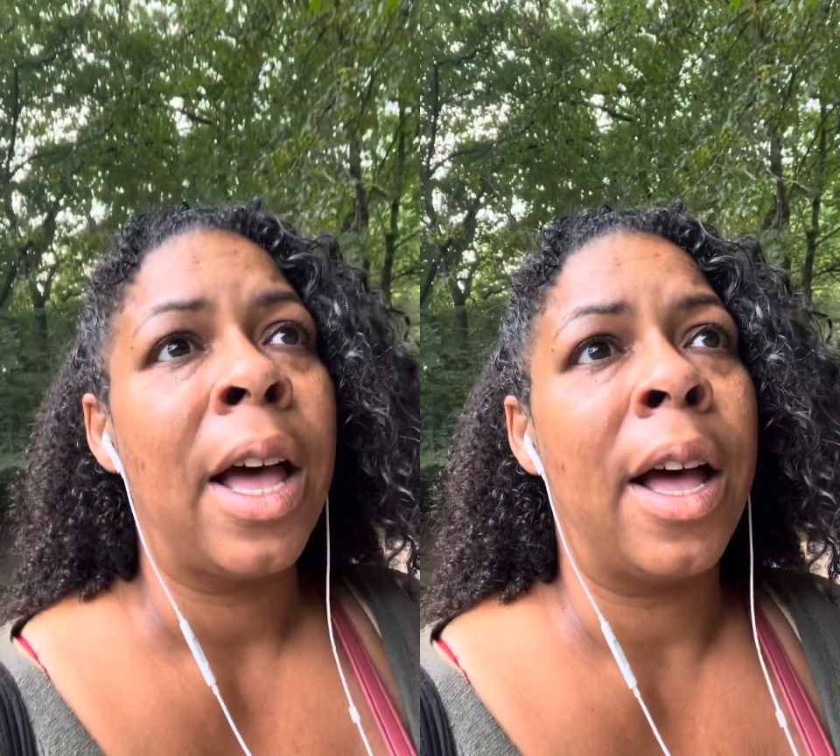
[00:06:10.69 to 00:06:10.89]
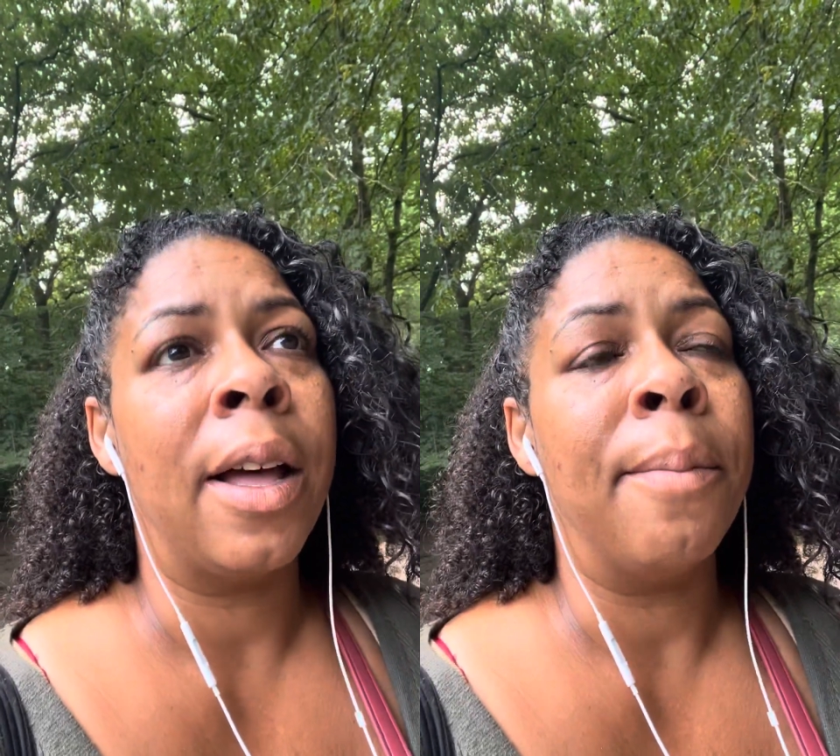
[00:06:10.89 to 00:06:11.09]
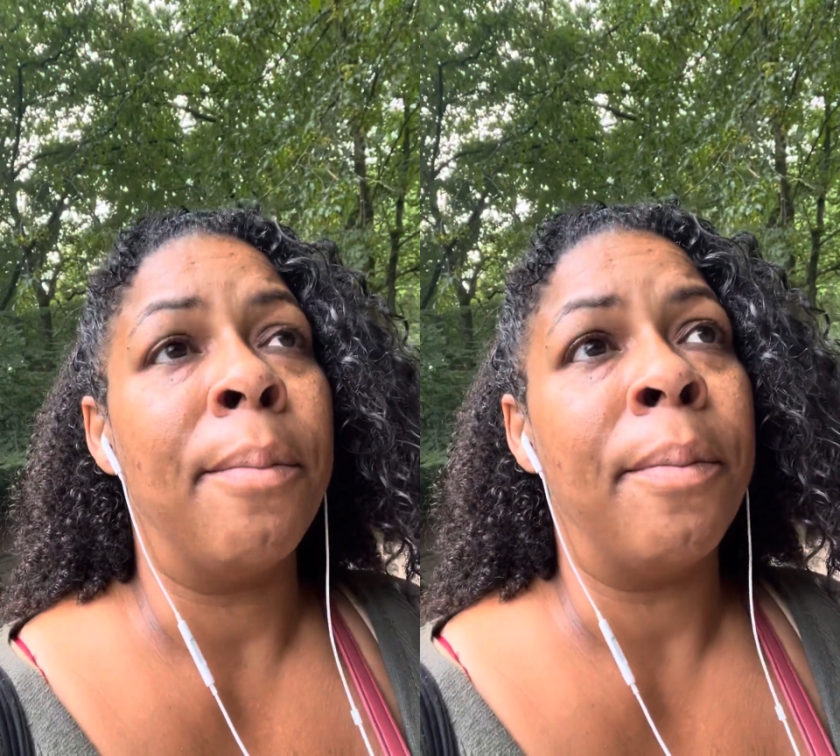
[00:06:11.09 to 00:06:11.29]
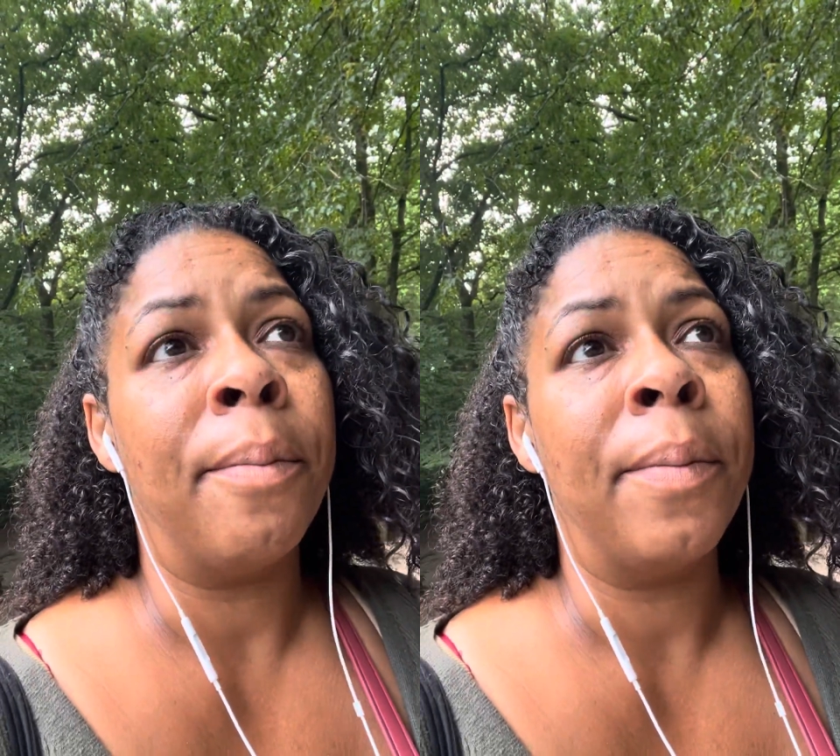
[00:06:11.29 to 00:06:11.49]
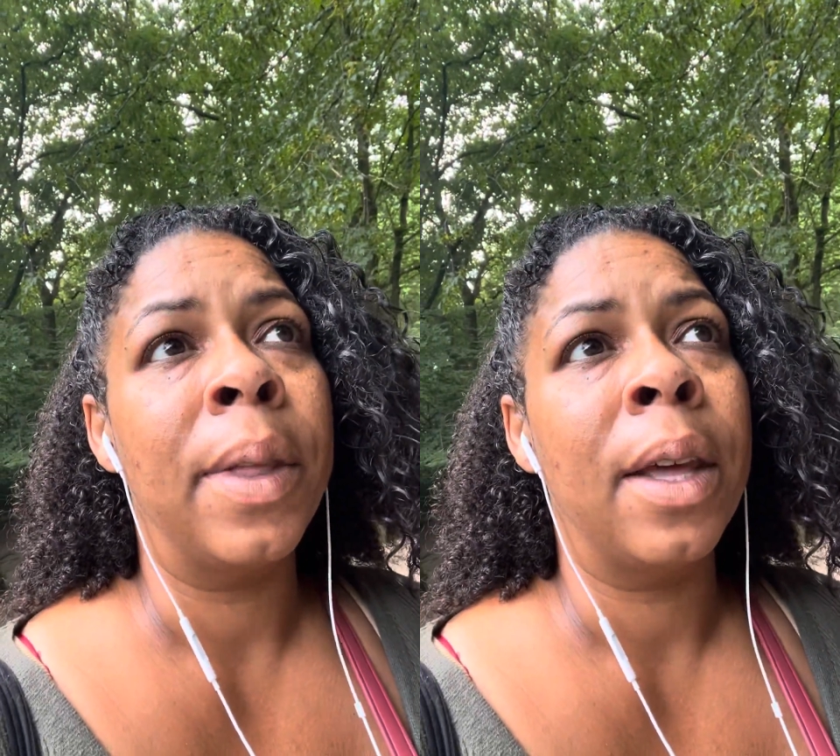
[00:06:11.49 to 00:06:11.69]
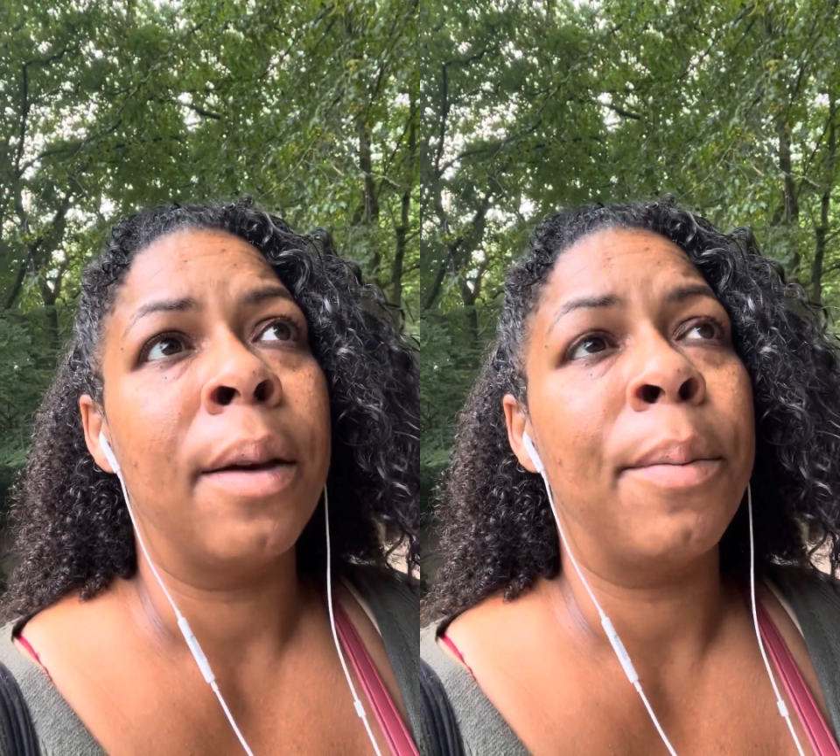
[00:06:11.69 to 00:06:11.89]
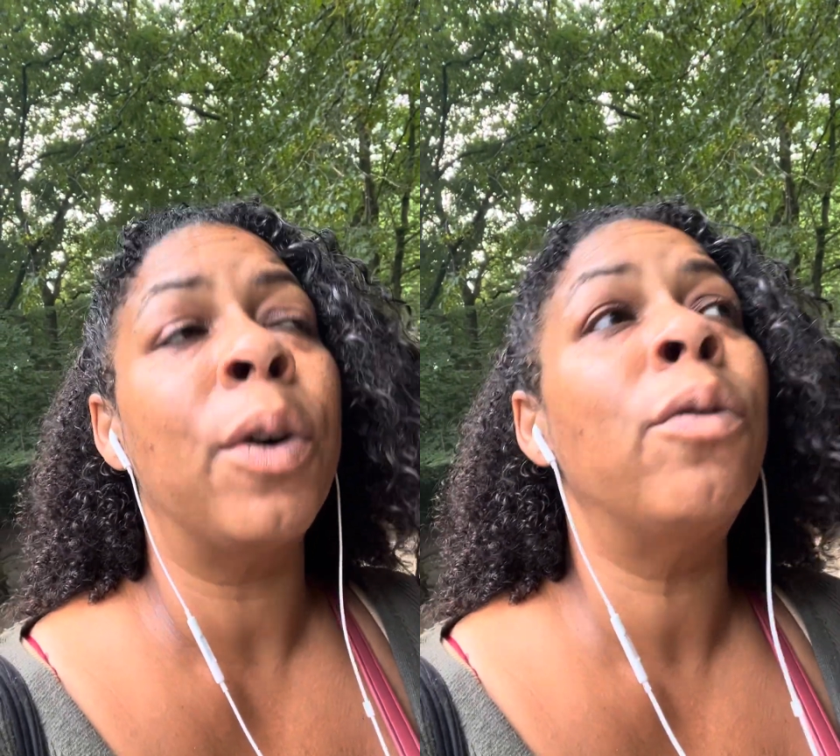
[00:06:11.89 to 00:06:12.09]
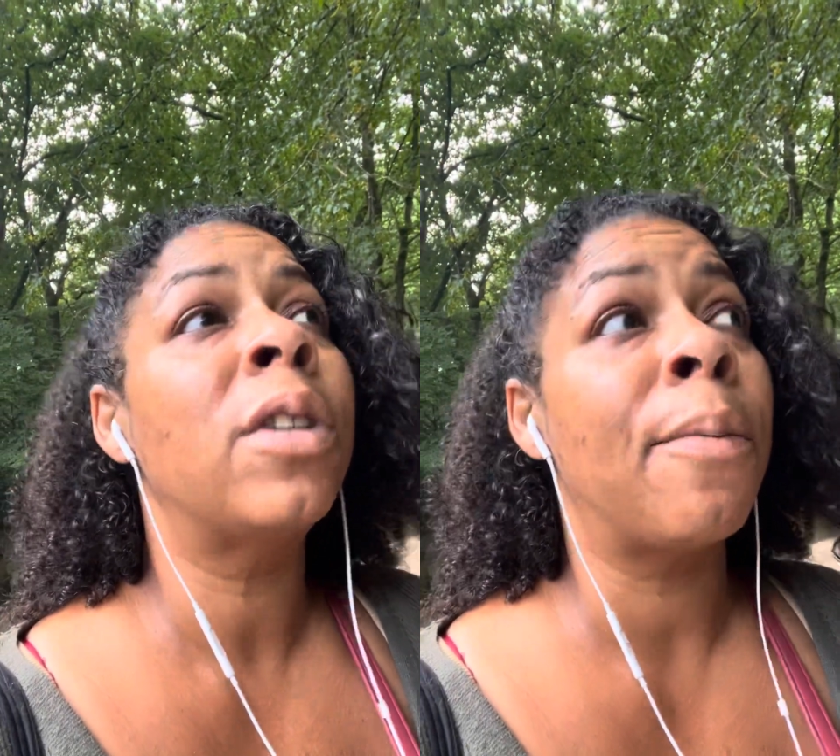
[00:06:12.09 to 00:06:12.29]
but
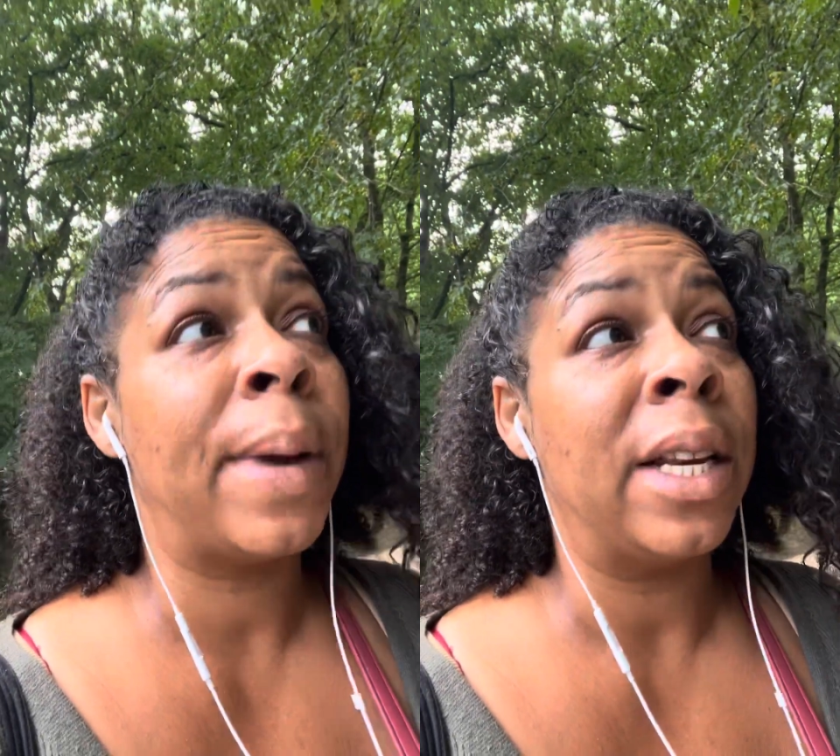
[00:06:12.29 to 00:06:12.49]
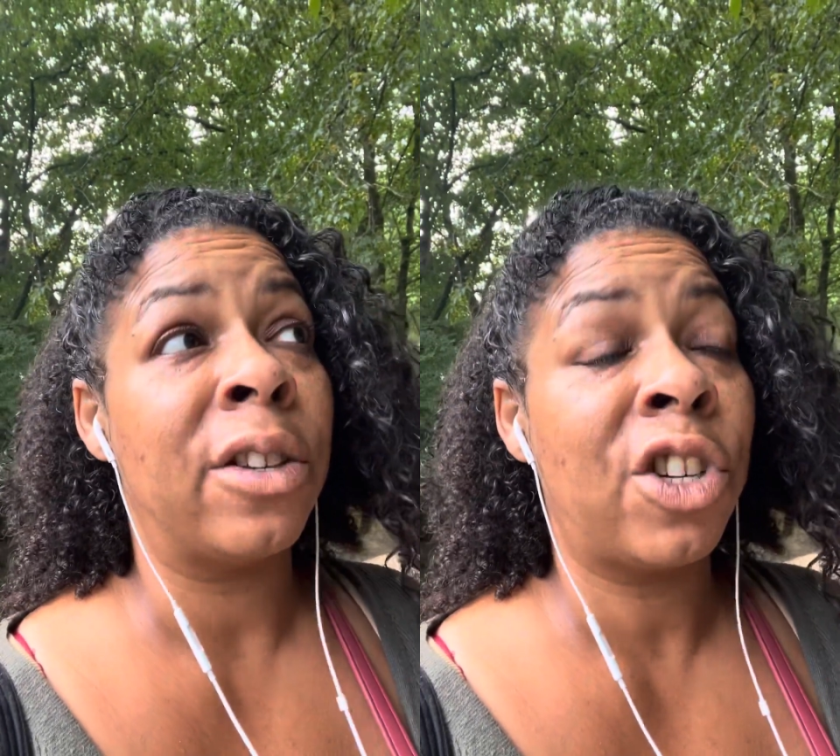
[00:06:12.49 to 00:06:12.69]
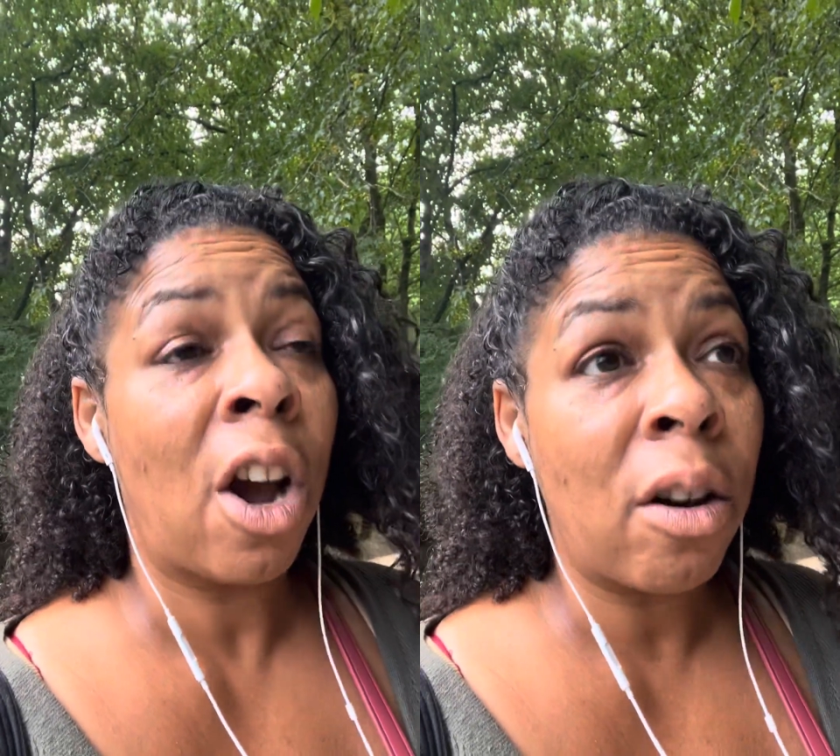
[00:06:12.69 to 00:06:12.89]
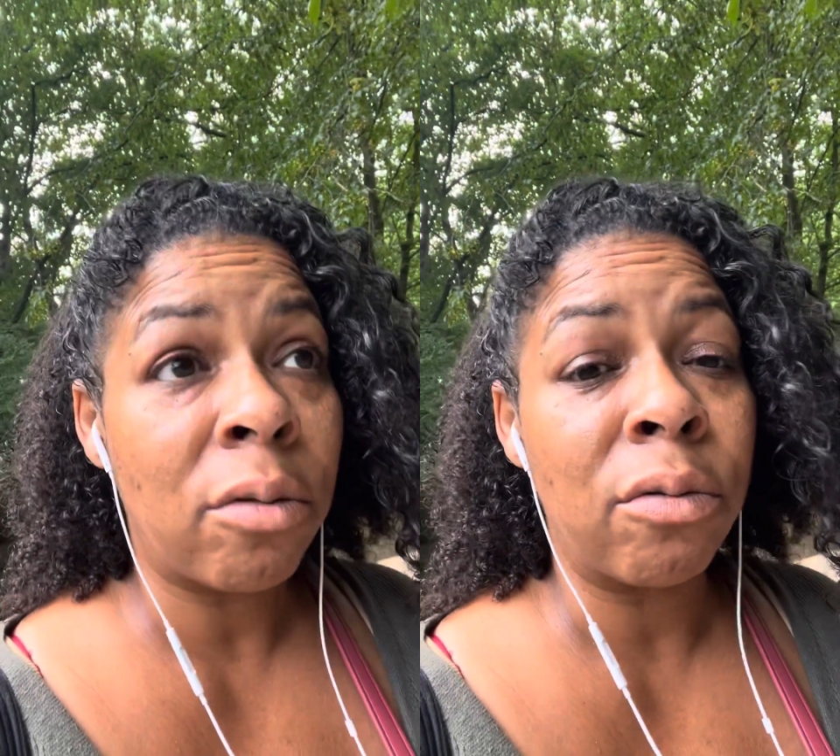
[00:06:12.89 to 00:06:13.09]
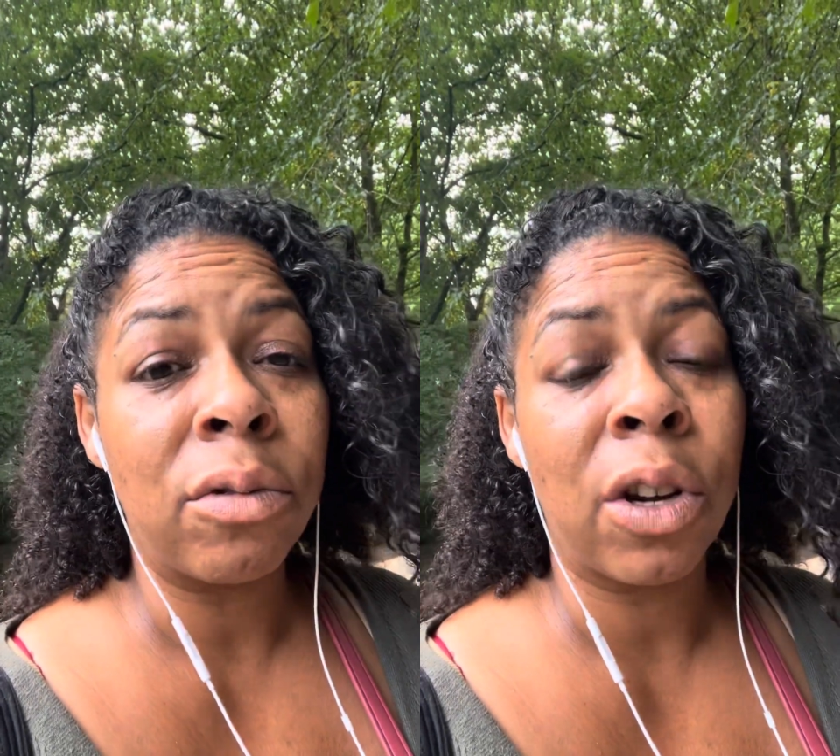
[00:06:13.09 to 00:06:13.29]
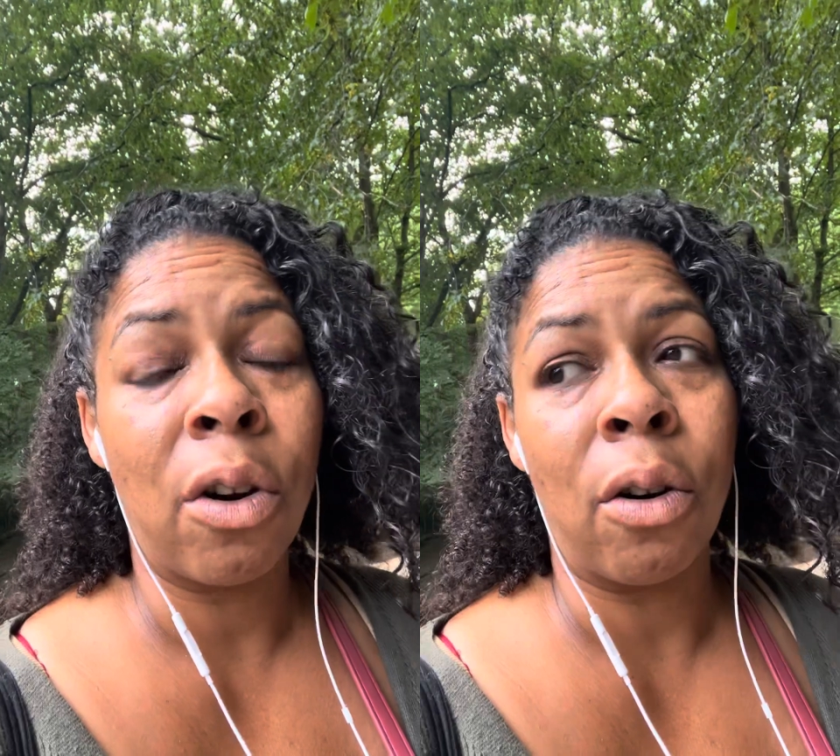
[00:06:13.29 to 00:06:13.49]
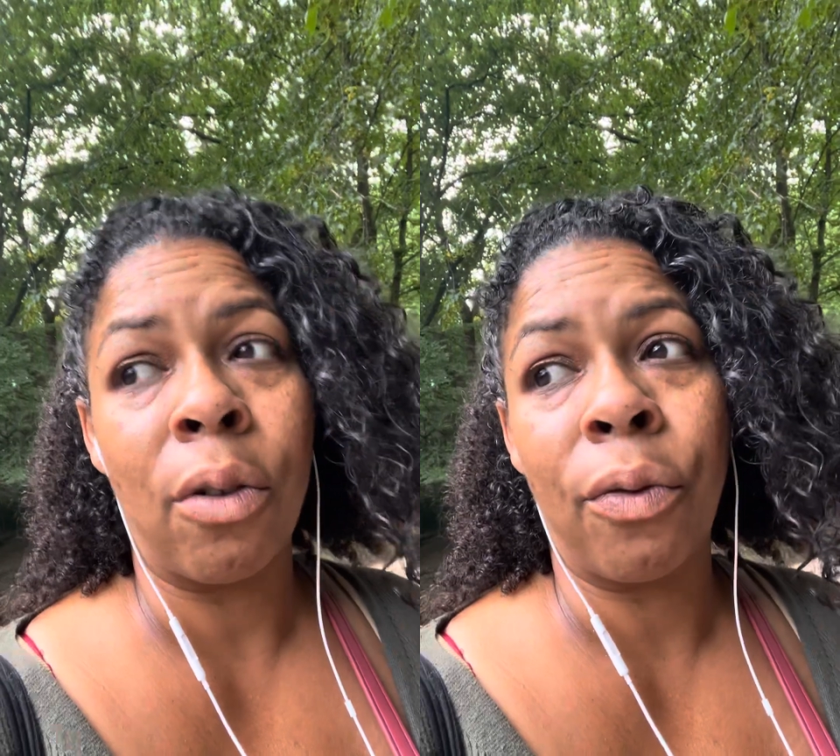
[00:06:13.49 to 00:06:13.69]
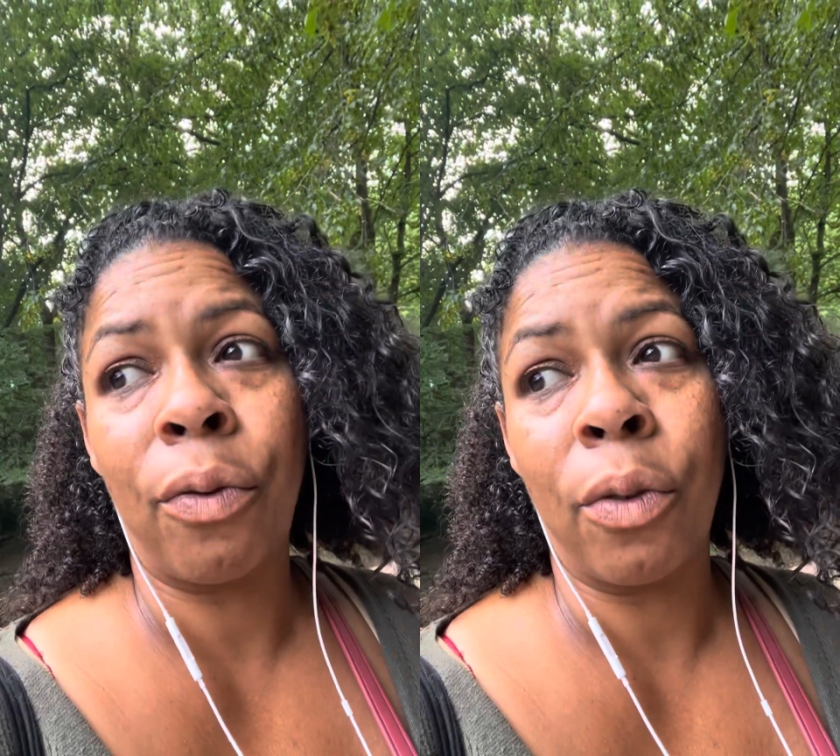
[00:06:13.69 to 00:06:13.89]
also being a child
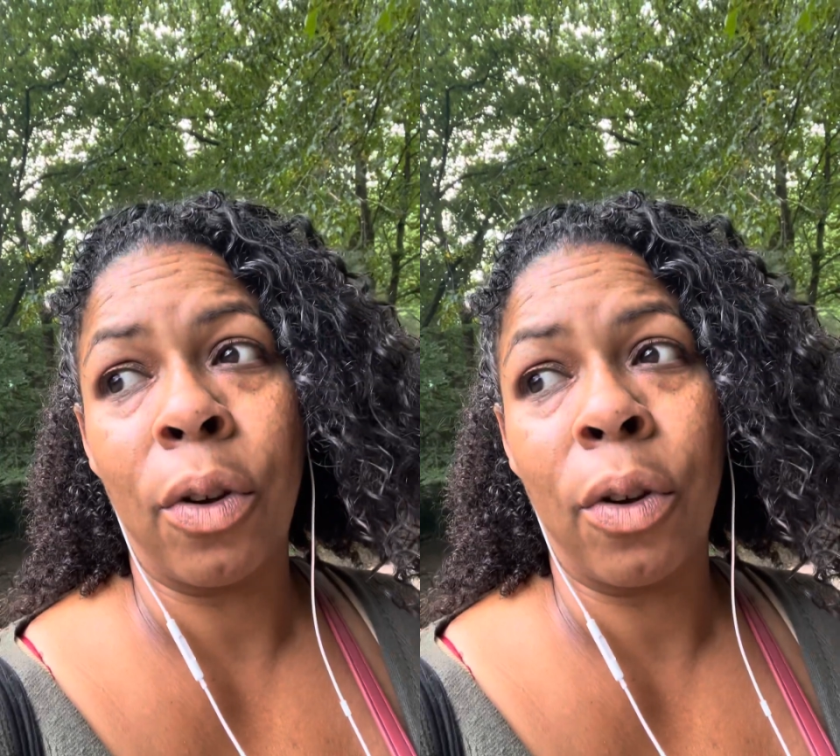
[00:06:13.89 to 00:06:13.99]
of